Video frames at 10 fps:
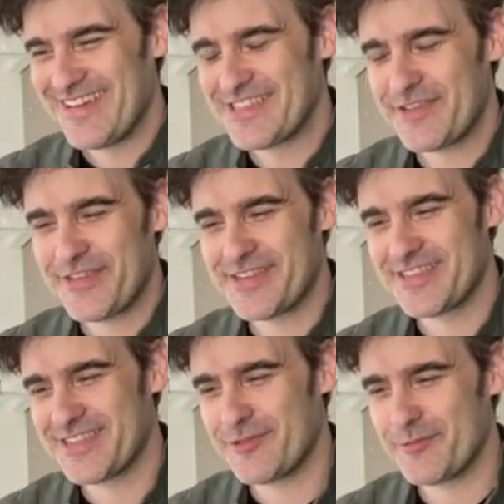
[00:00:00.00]
as if this
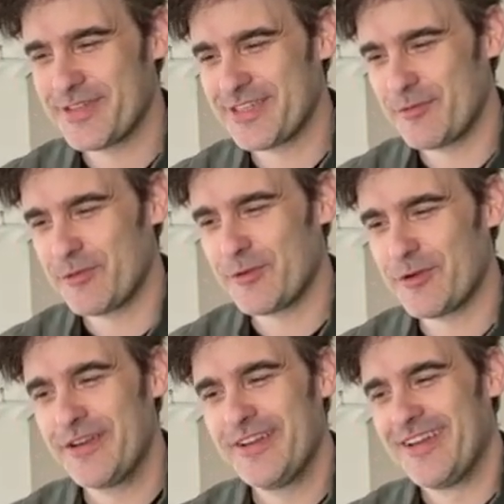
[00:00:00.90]
has never been done
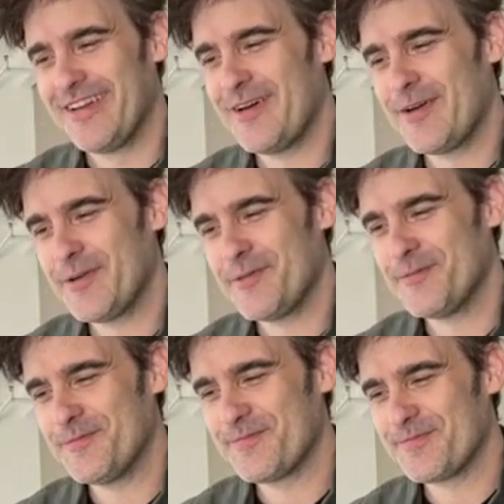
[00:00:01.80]
before.
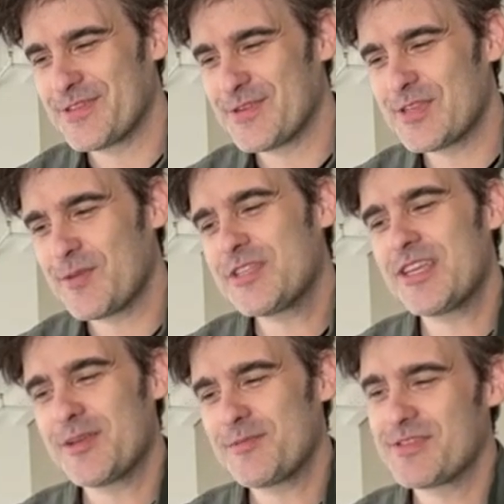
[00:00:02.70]
So
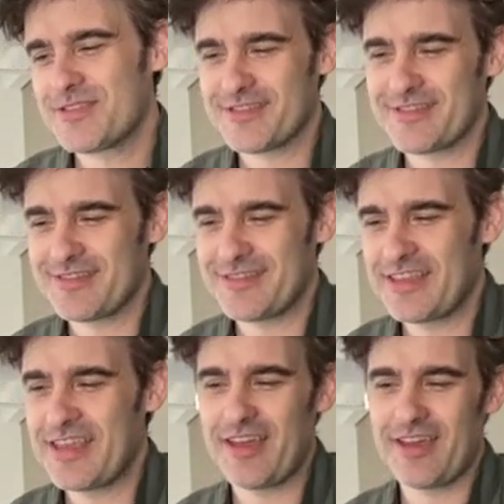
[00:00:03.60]
sometimes,
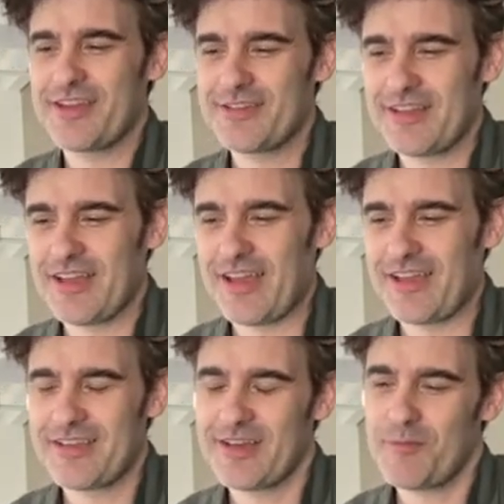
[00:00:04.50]
yeah,
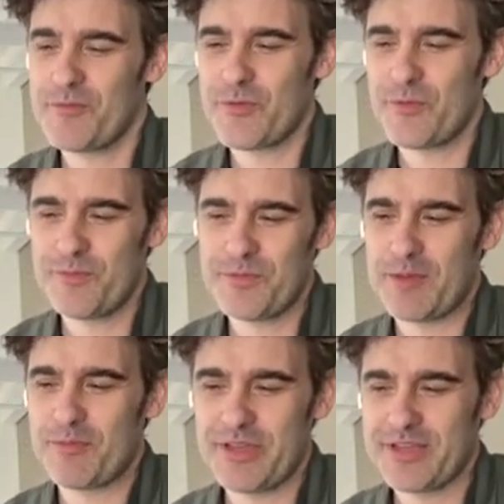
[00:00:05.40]
I come from
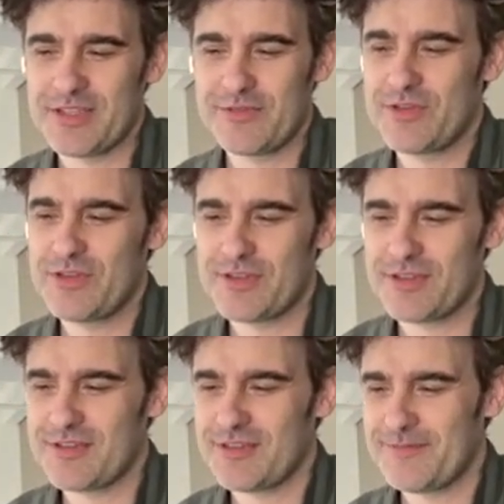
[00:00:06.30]
that place of
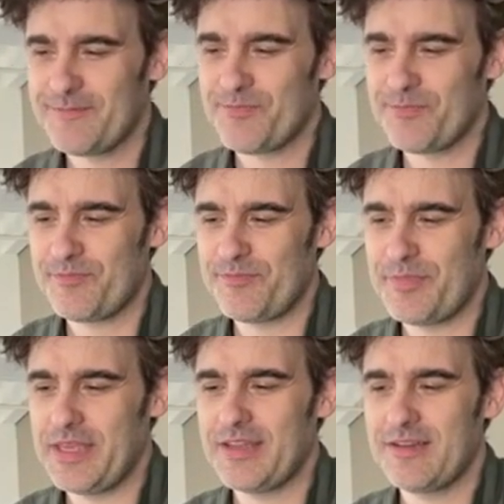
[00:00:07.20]
just
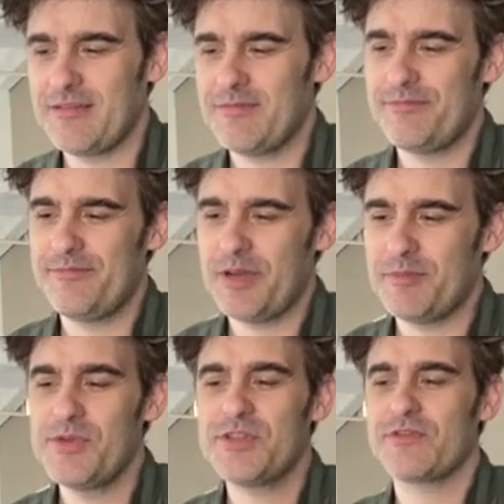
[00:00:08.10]
being a
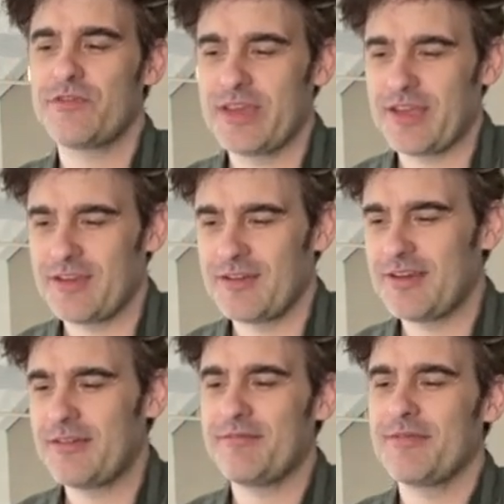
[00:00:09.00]
music fan,
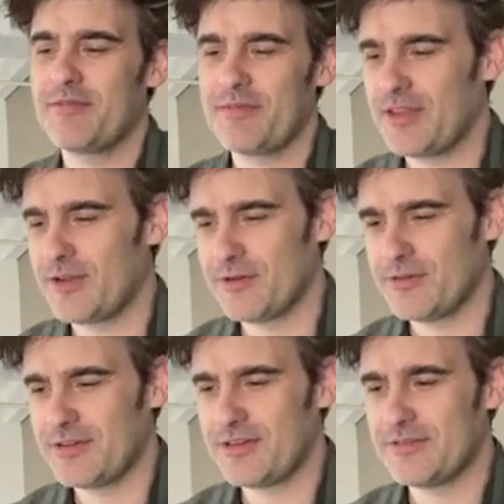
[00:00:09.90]
and you
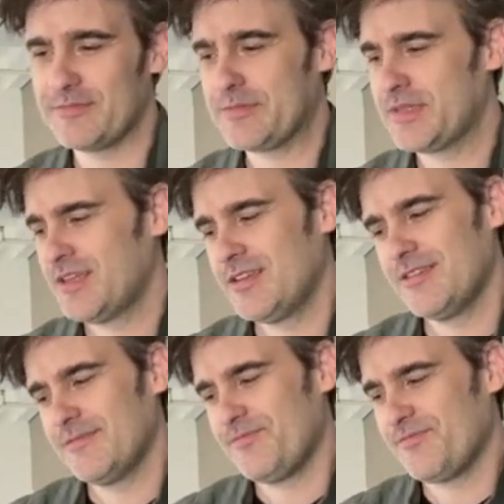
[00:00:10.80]
know,
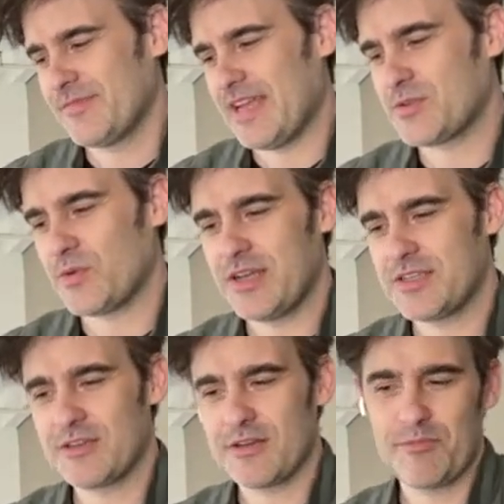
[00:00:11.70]
that's why I
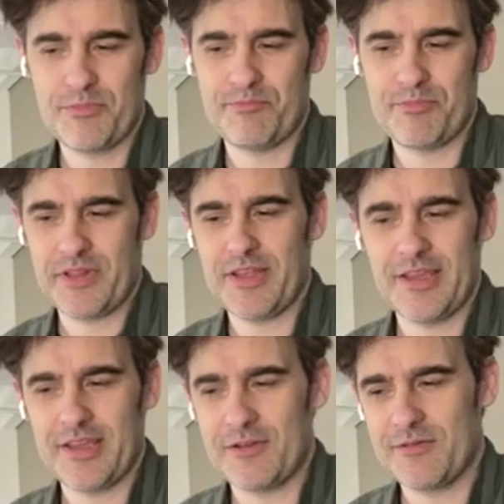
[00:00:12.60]
started
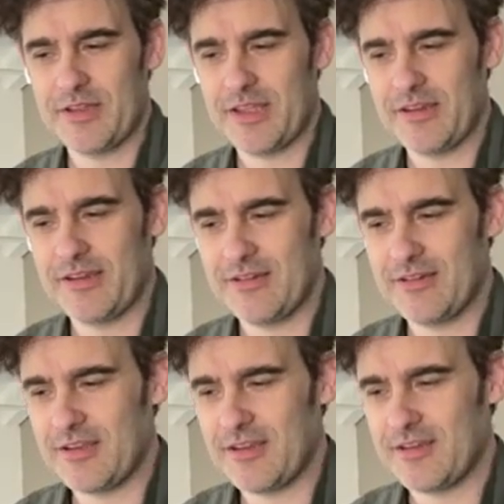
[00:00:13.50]
playing and